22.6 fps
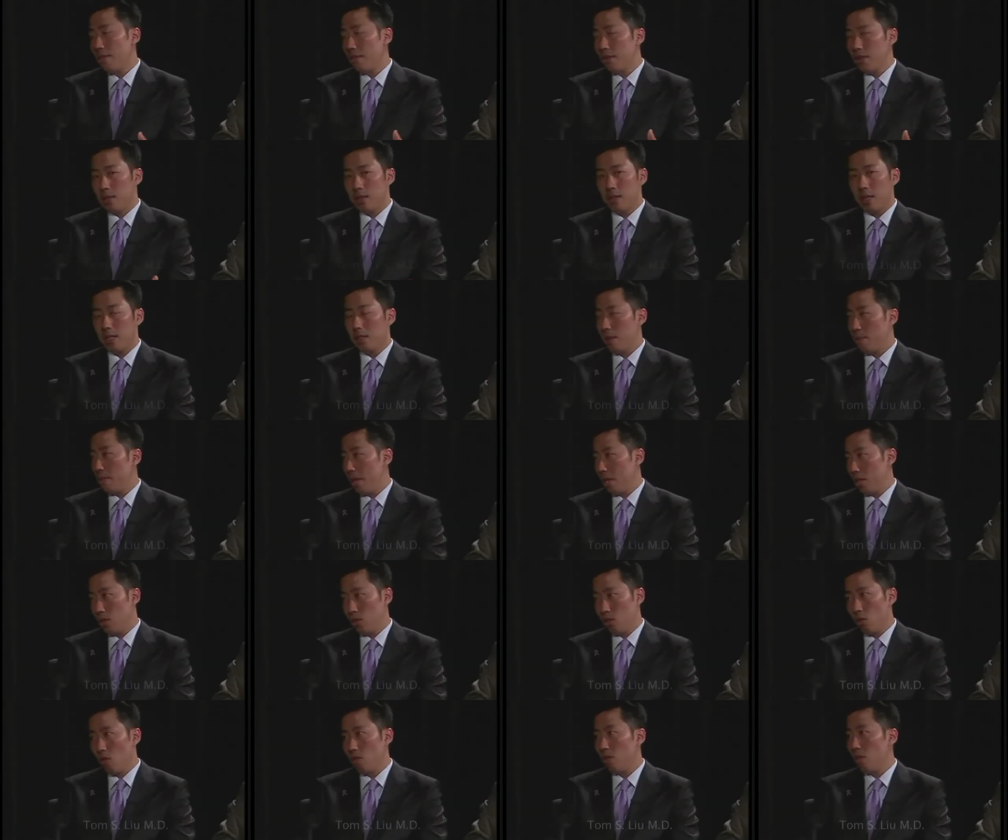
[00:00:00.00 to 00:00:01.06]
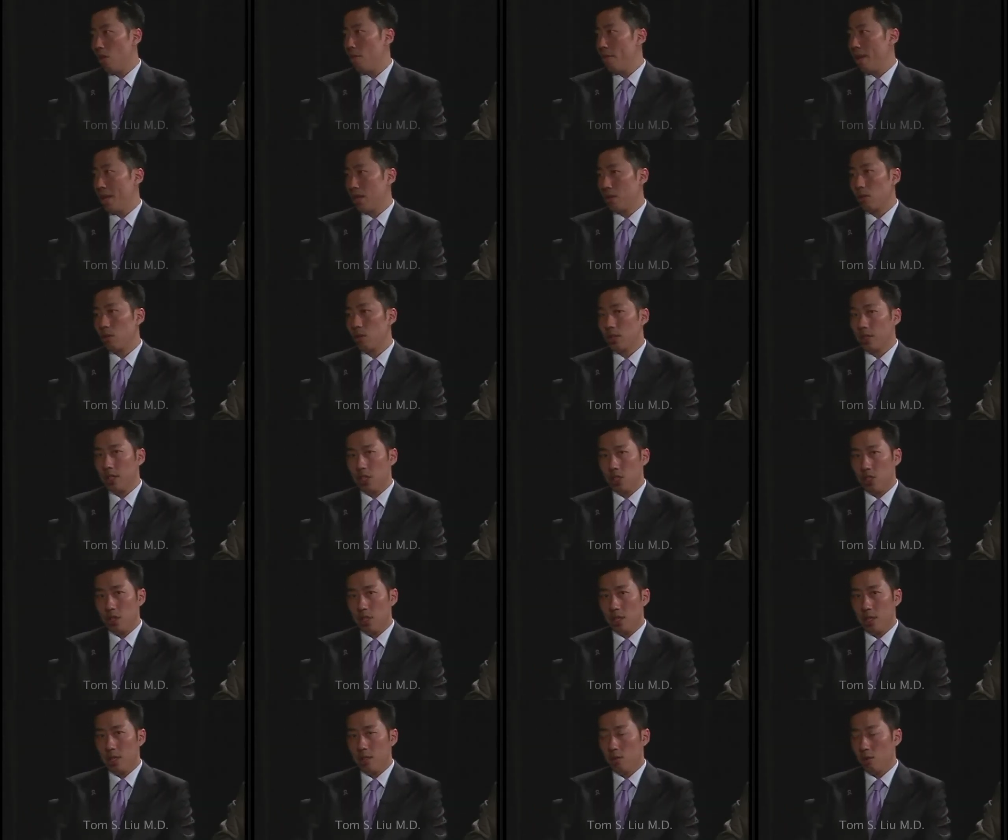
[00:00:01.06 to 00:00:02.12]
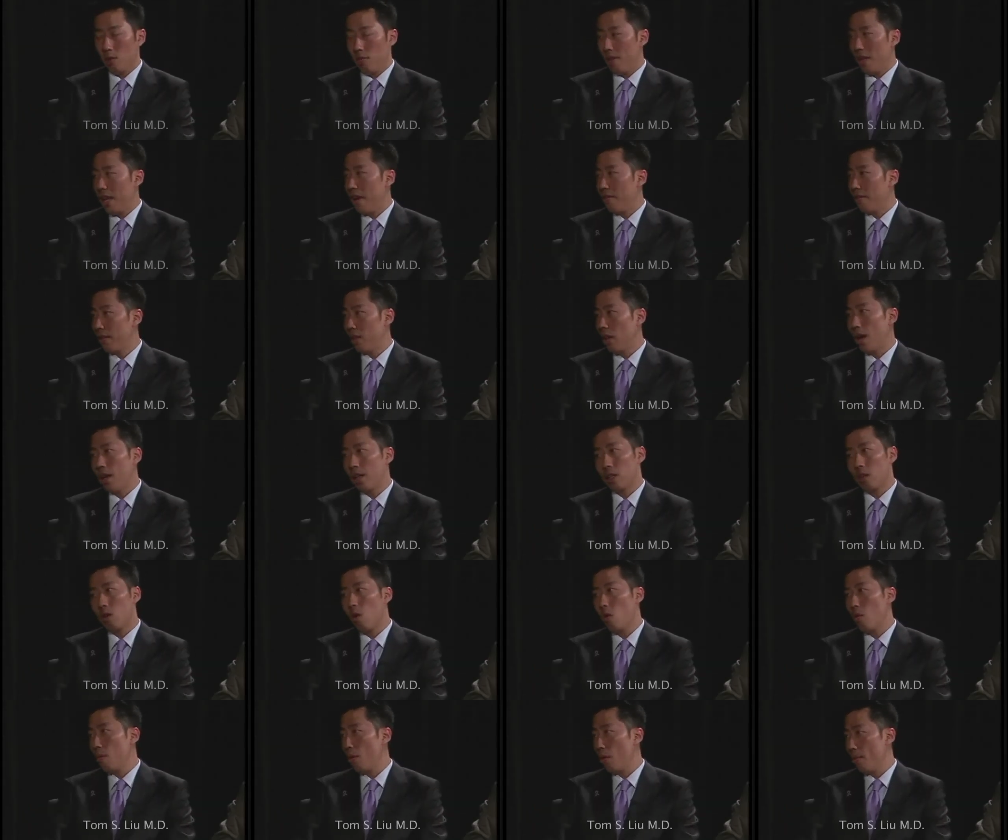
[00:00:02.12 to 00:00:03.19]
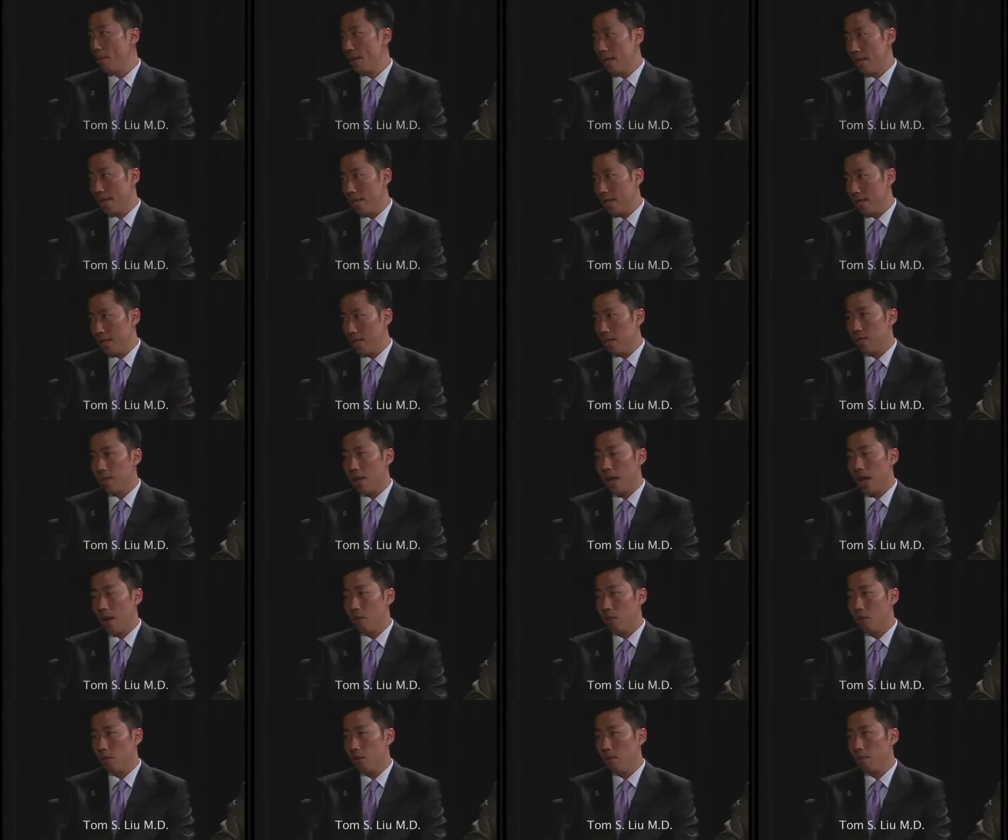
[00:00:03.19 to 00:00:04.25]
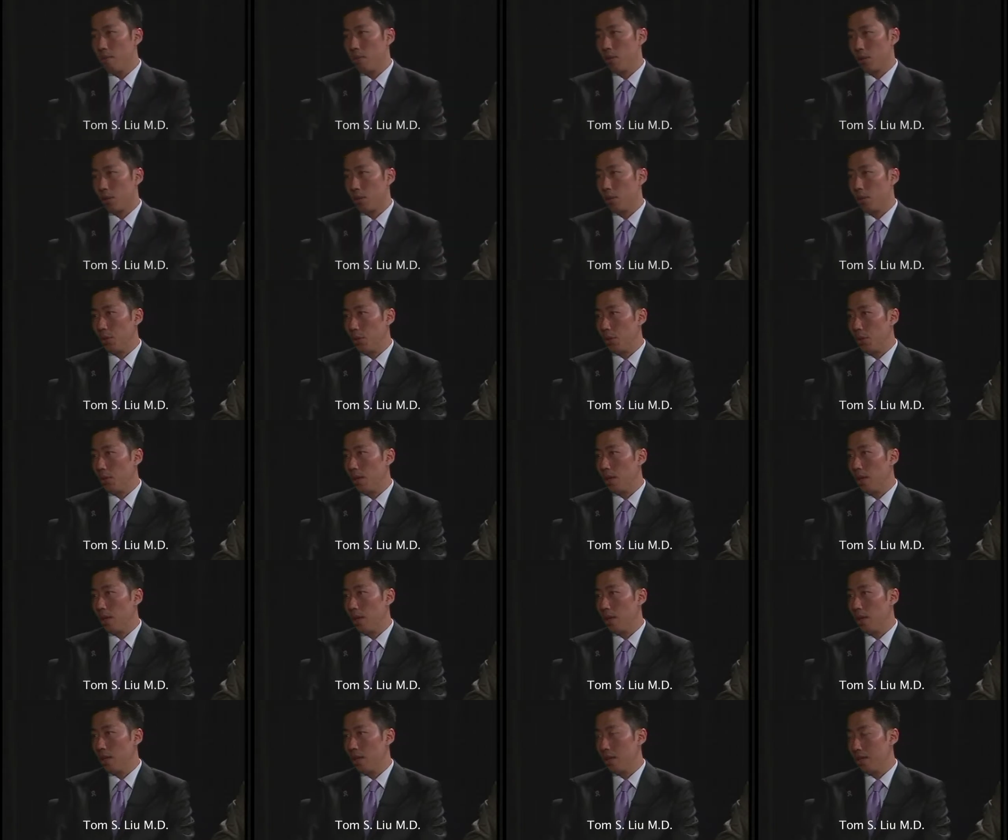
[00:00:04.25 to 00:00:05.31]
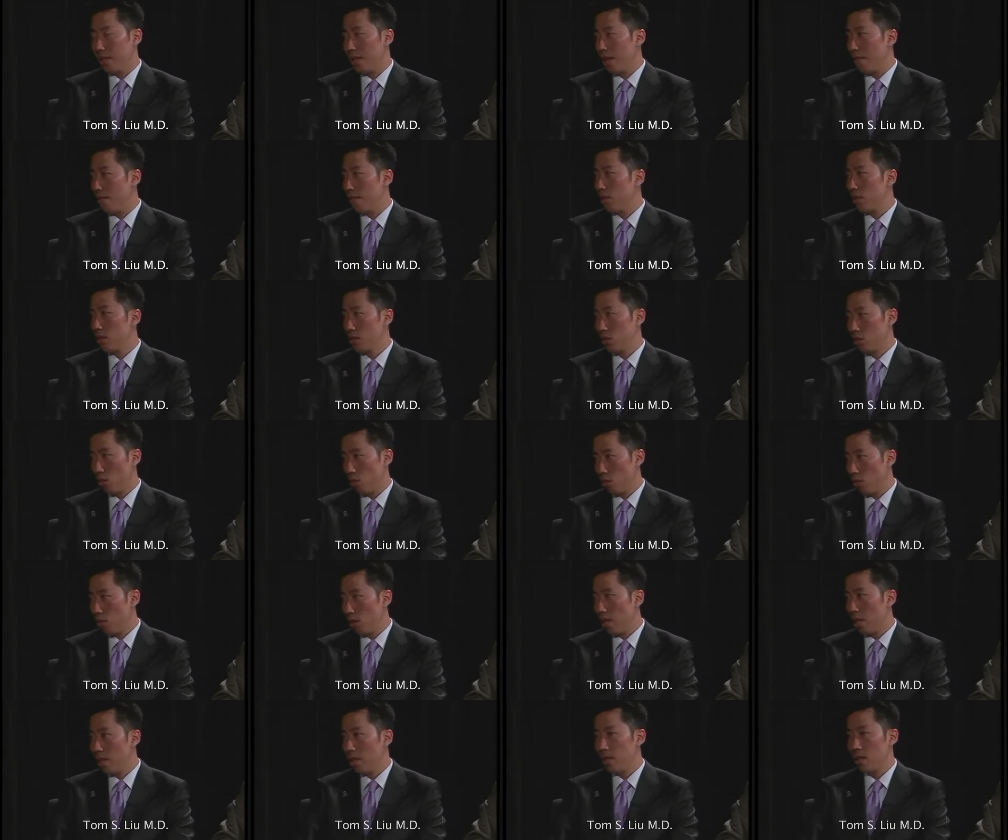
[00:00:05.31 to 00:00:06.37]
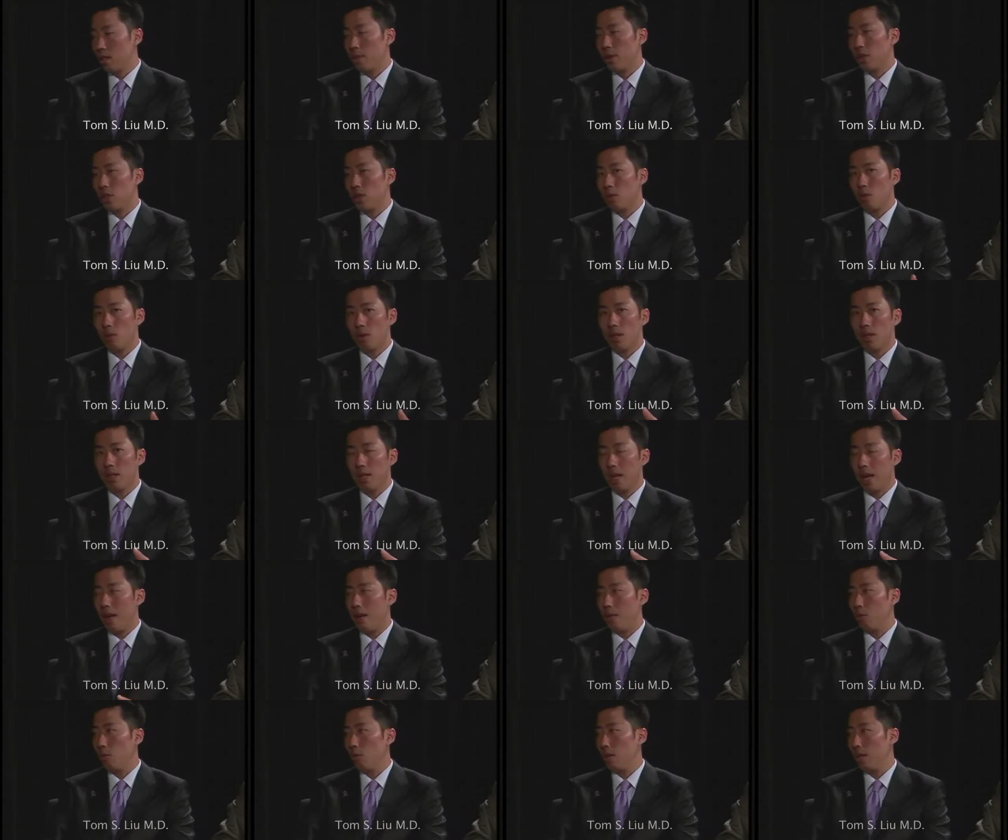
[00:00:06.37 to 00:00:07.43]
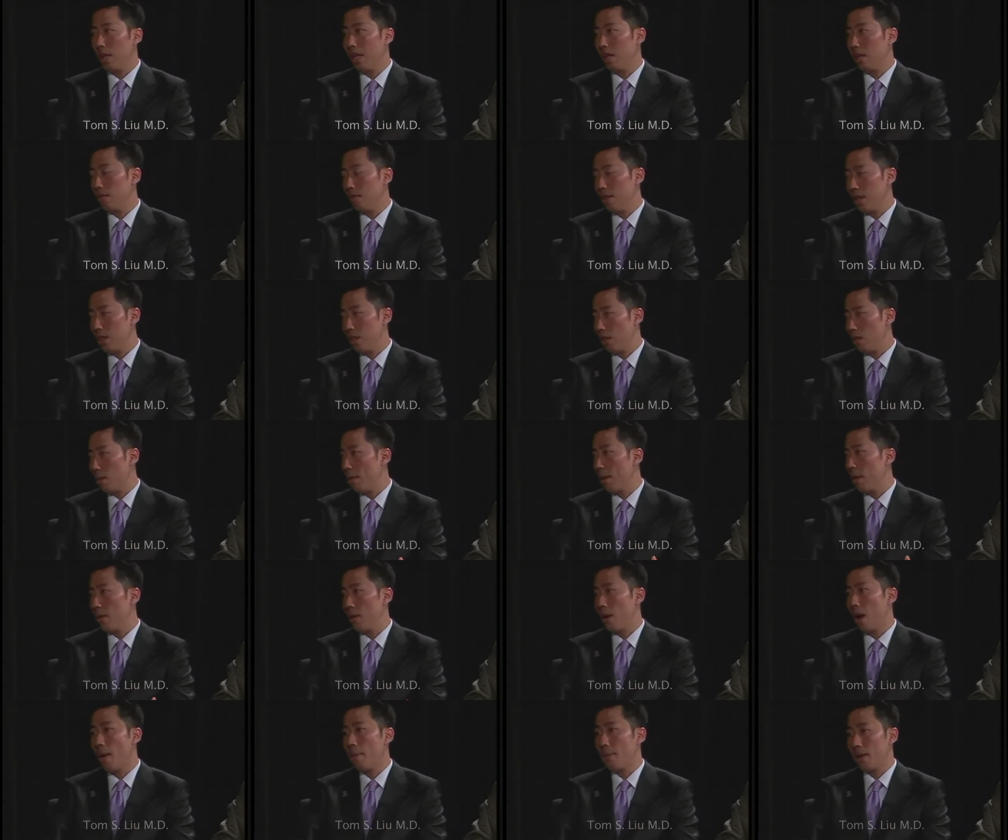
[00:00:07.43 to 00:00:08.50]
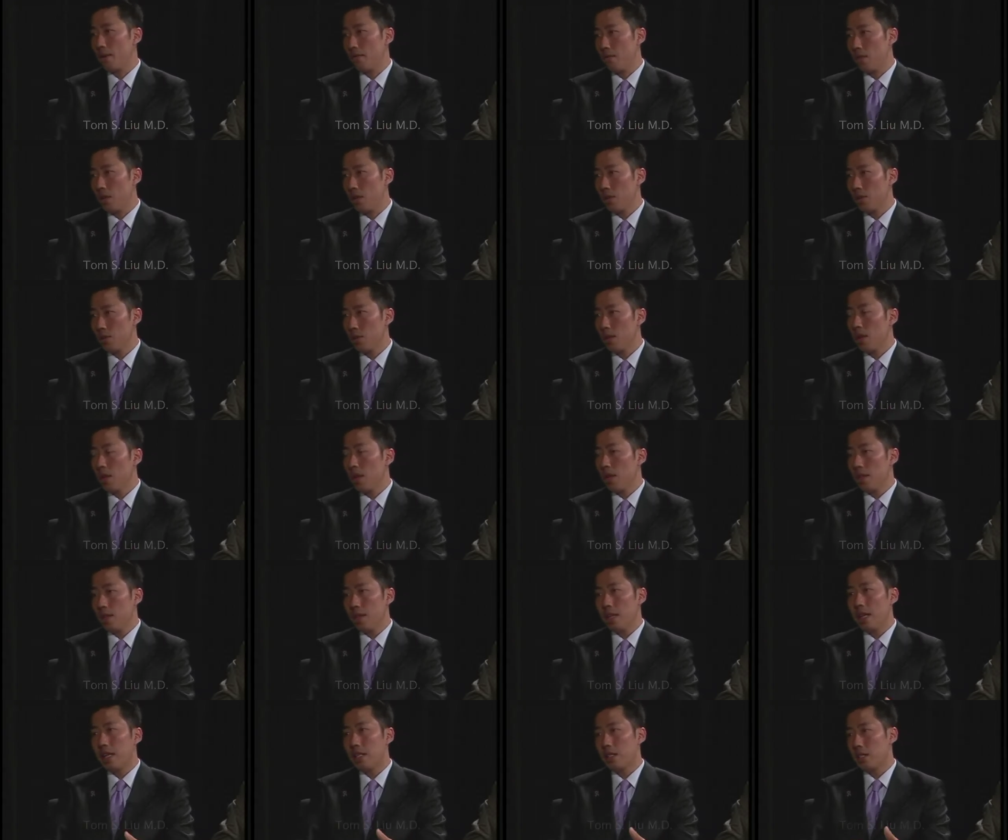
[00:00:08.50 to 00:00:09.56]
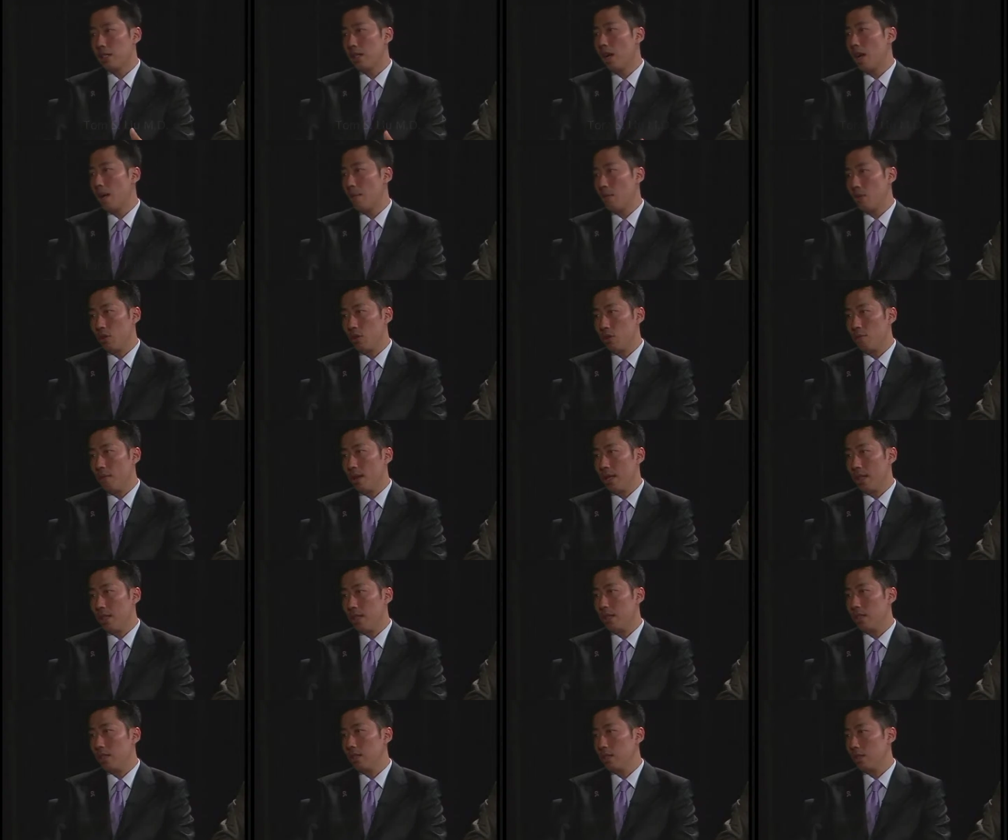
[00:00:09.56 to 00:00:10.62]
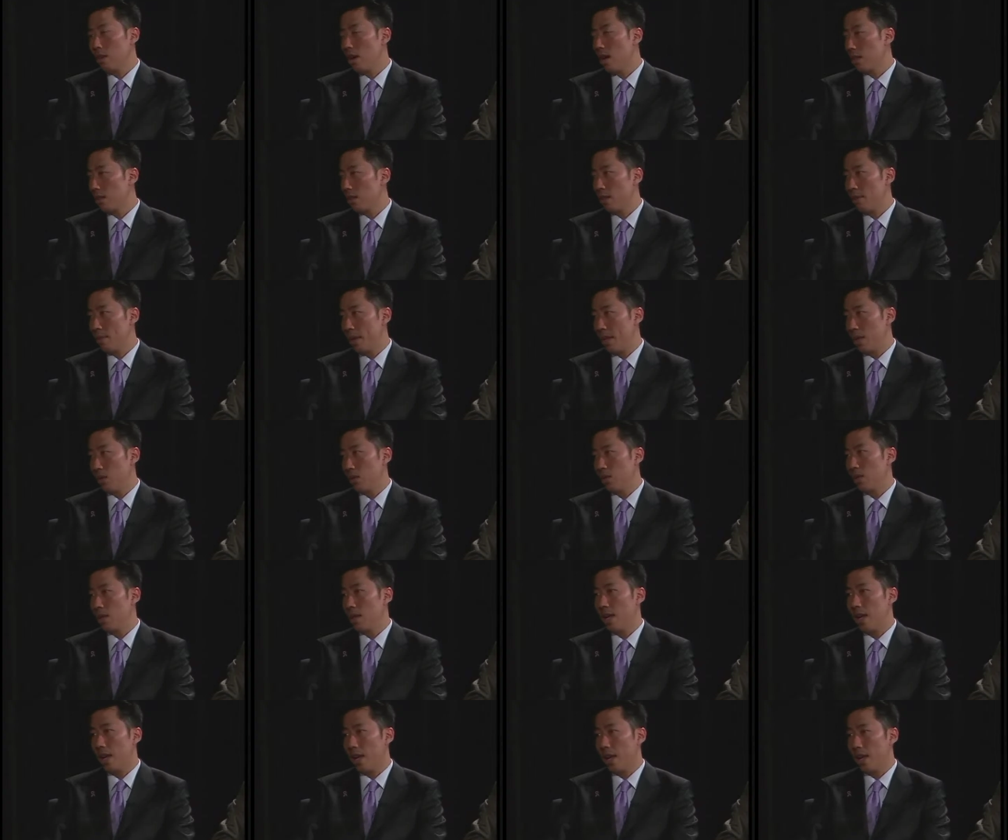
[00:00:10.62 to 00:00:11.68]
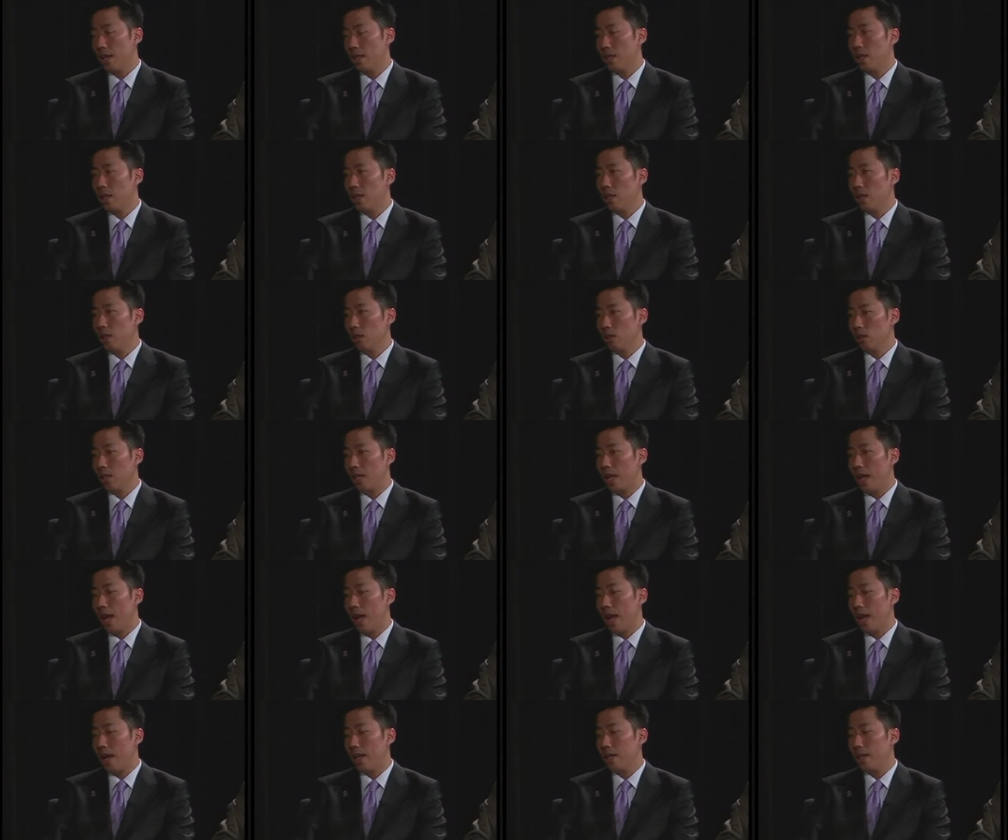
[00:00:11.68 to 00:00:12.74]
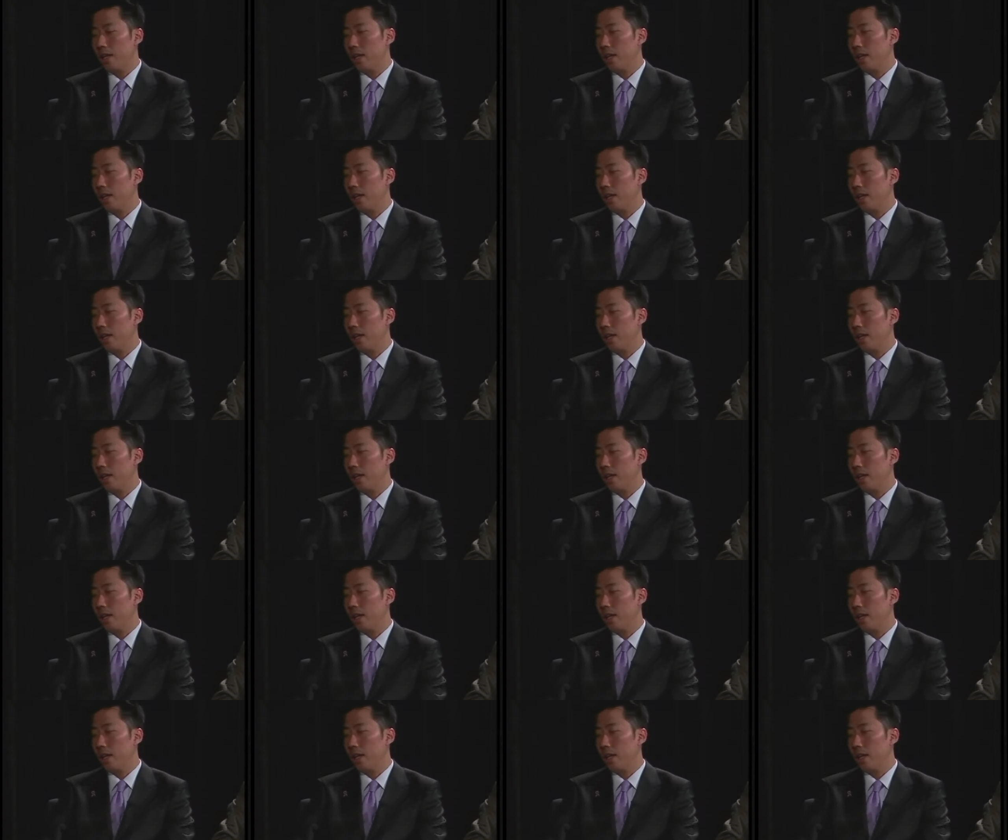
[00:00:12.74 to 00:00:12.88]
to assess the patient's overall medical condition. So if they have a lot of comorbidities that would preclude a safe surgery, especially that would elevate their perioperative risk, then that's a time where you may need to talk to the patient and look at